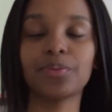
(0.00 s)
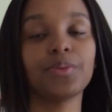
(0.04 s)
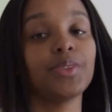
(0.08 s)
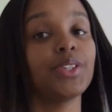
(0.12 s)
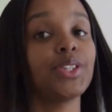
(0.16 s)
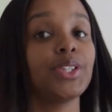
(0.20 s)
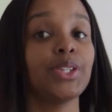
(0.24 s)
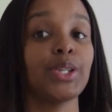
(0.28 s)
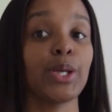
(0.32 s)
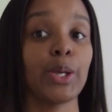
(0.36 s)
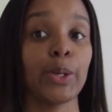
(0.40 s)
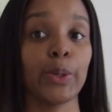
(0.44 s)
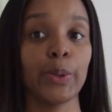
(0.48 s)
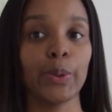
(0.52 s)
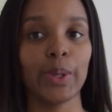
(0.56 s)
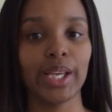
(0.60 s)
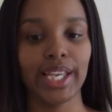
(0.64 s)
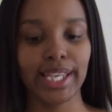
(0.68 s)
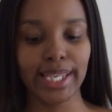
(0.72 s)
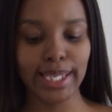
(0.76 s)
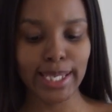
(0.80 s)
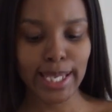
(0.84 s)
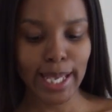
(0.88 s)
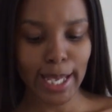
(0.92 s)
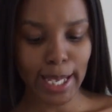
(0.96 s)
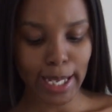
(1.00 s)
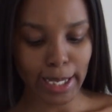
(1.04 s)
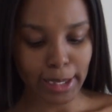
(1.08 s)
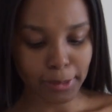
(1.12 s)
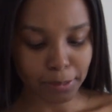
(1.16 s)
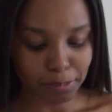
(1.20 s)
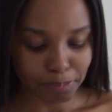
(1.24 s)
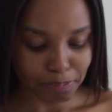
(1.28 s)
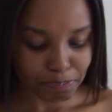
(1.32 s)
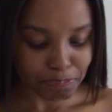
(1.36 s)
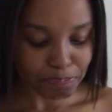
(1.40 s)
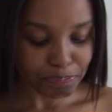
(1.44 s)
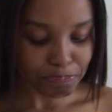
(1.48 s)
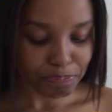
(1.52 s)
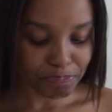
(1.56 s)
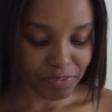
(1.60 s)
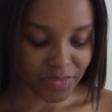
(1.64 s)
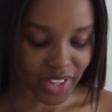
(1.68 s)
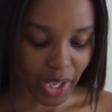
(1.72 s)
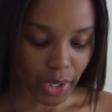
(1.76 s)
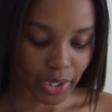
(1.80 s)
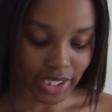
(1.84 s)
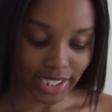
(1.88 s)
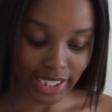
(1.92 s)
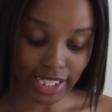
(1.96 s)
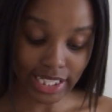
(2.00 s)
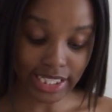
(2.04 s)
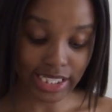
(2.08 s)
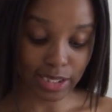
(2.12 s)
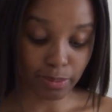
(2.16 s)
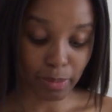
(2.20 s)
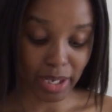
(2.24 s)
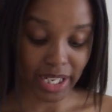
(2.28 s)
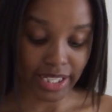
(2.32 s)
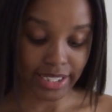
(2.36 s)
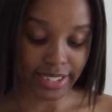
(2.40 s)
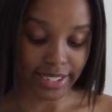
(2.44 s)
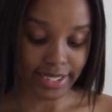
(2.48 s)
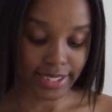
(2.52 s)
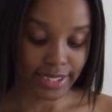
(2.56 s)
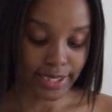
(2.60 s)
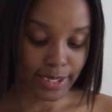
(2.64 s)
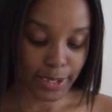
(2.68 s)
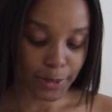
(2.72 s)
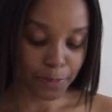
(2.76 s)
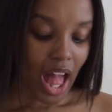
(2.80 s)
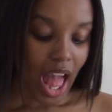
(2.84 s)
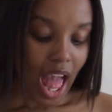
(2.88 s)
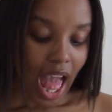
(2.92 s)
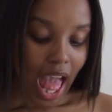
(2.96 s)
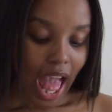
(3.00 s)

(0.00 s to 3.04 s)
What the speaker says: So yeah, that explains it.